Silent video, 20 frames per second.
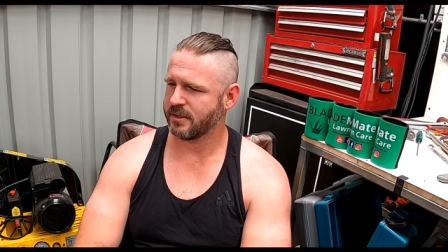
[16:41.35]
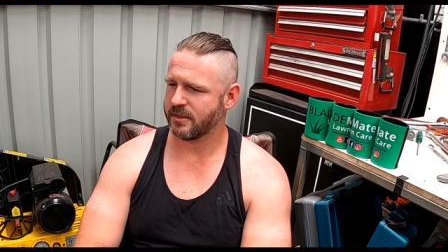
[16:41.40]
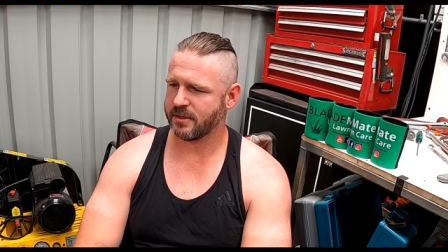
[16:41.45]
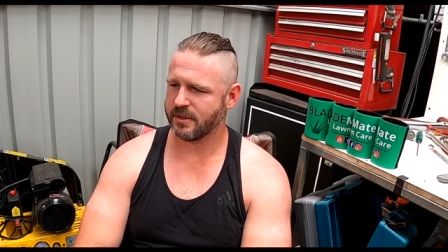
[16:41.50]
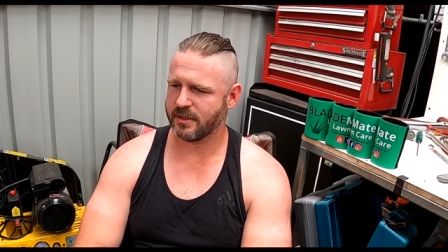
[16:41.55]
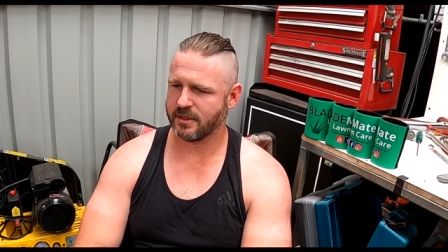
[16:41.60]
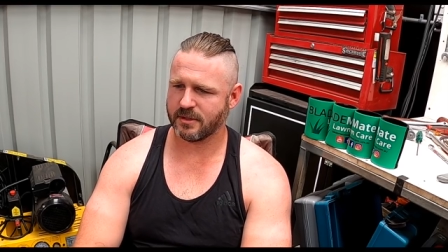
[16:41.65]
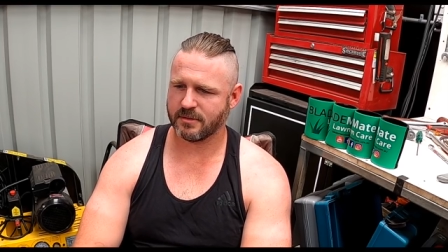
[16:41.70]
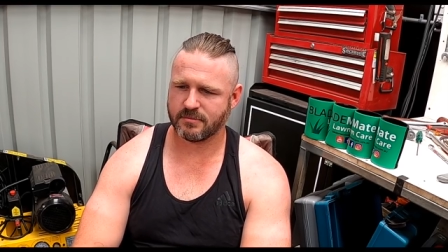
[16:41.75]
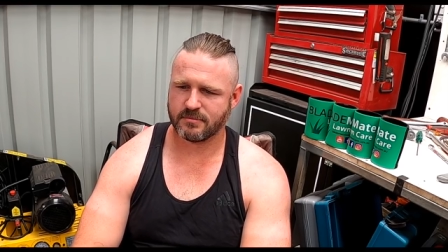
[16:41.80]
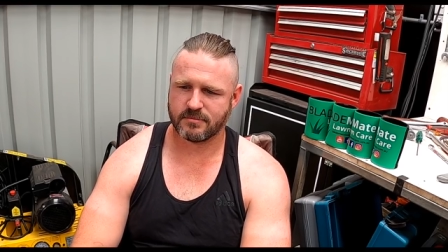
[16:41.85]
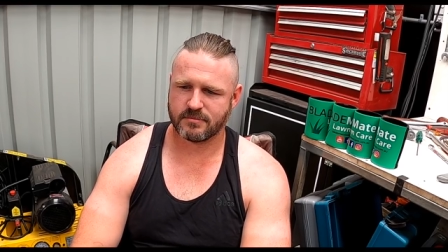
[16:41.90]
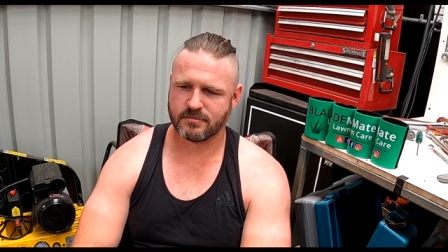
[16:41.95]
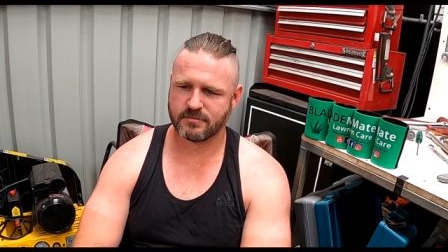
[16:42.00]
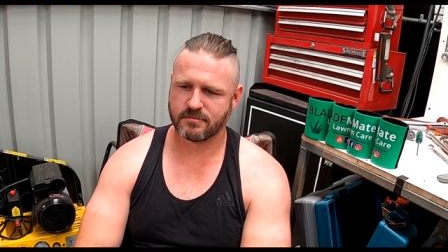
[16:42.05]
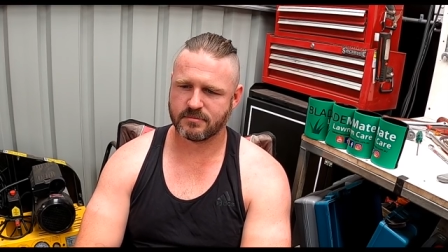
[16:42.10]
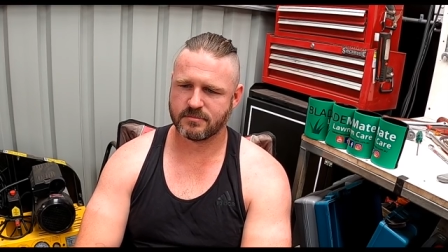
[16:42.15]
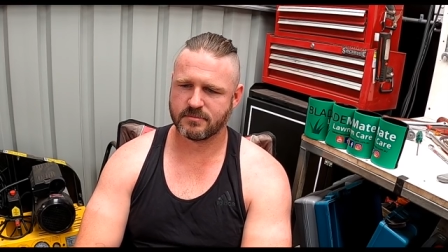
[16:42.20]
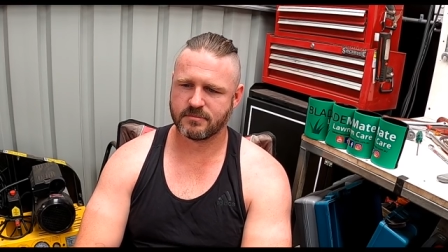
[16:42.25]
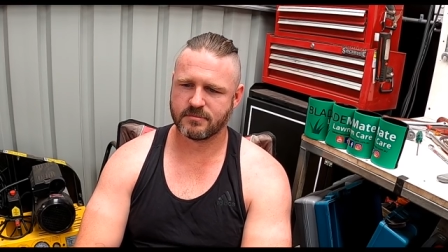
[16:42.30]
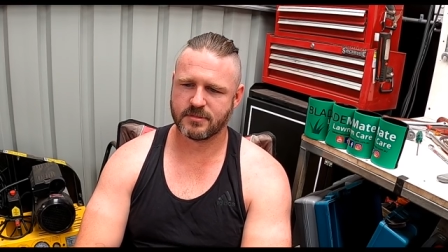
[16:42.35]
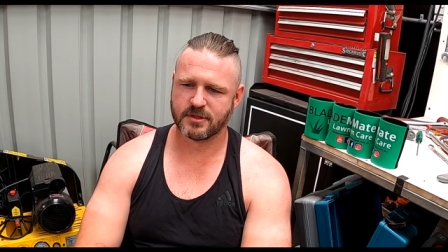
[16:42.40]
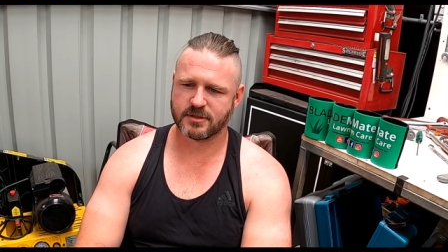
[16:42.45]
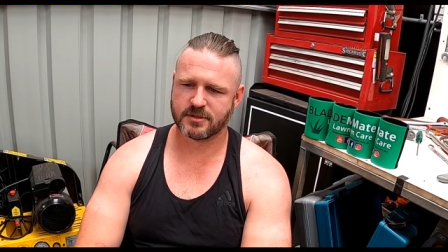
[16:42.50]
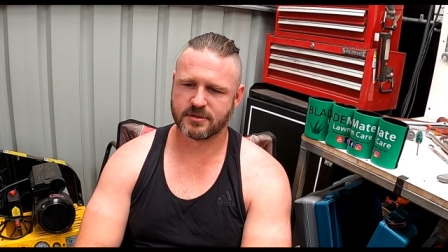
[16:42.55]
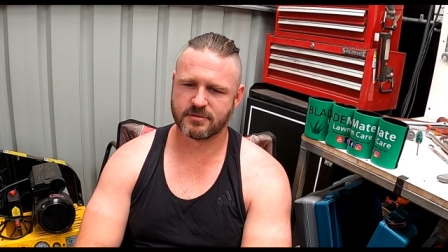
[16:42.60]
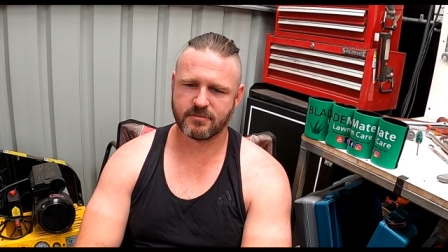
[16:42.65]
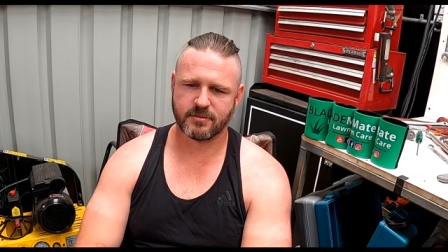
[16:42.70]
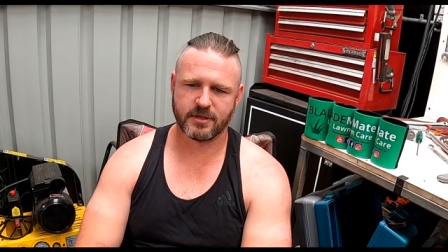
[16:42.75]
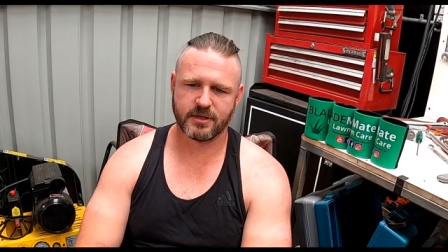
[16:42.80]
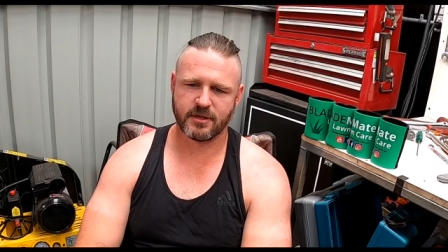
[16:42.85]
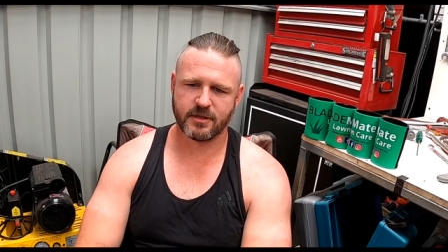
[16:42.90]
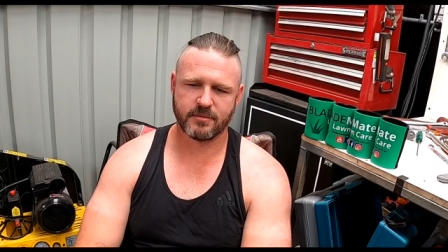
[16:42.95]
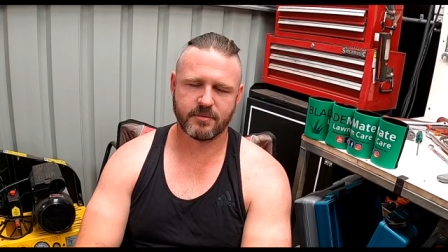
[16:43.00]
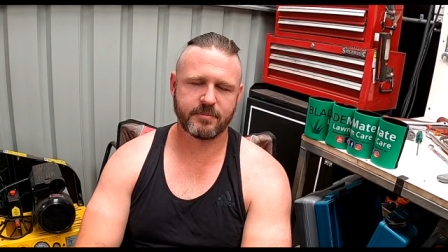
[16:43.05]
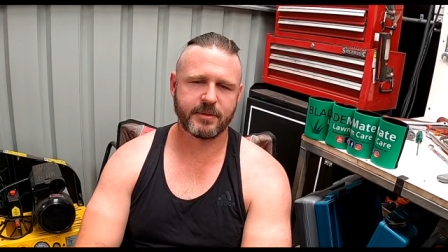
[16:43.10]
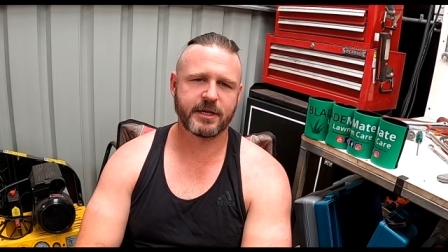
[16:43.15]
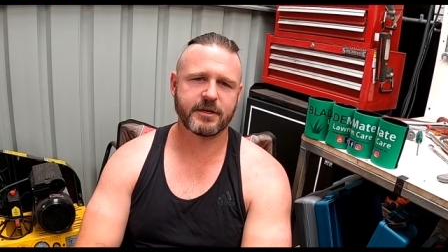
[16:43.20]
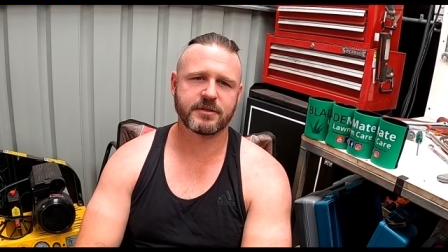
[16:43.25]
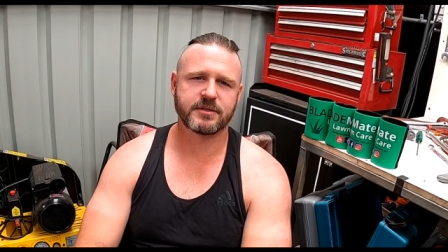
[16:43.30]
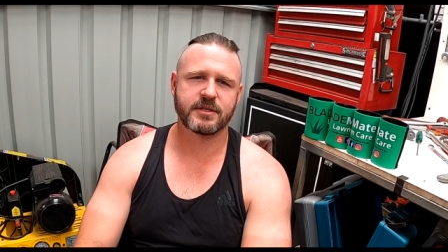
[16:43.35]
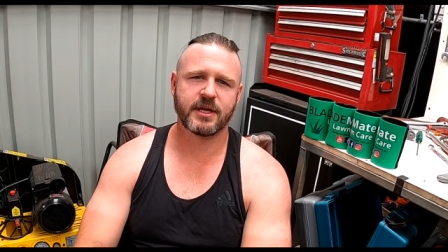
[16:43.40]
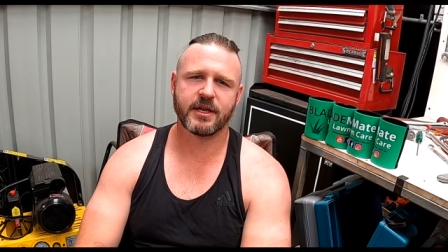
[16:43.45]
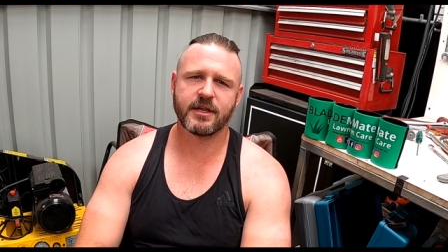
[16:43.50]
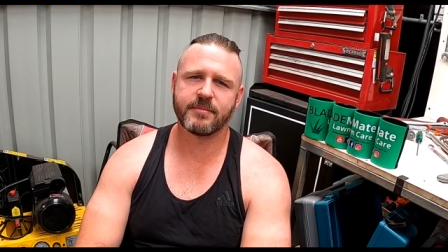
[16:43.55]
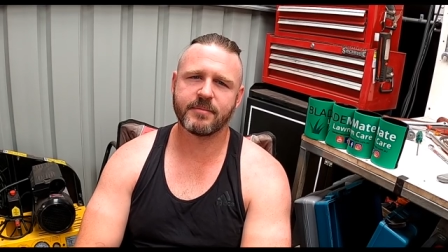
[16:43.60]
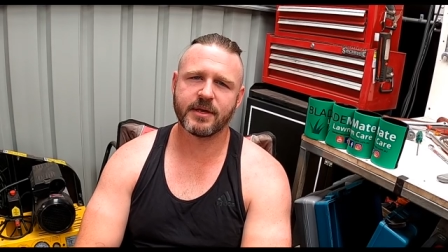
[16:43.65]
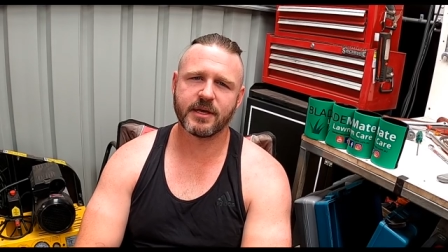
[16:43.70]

They're just sweet. They're the bloody teddy